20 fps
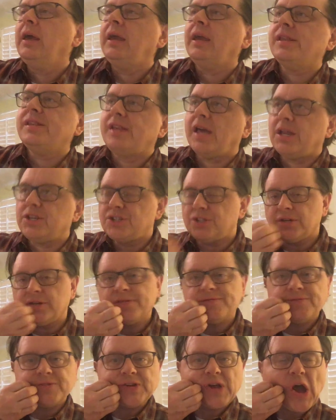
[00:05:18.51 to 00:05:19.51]
intention
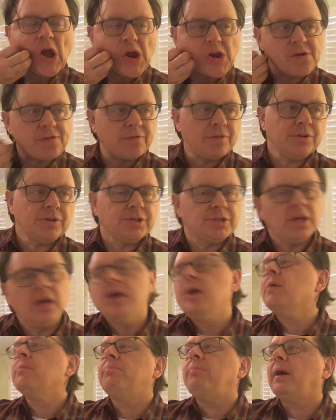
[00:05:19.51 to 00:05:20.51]
of photographers,
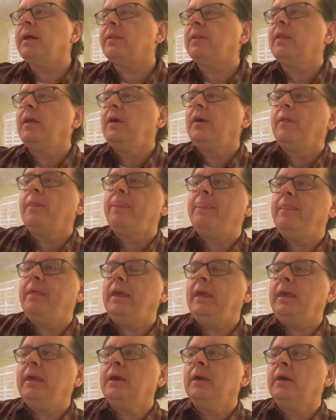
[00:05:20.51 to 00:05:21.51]
but
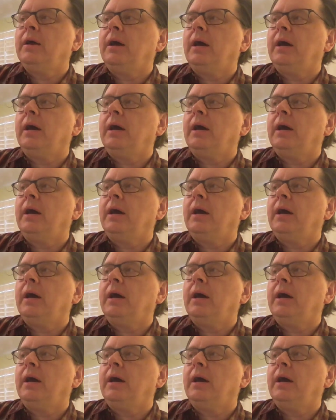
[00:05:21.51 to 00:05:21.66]
the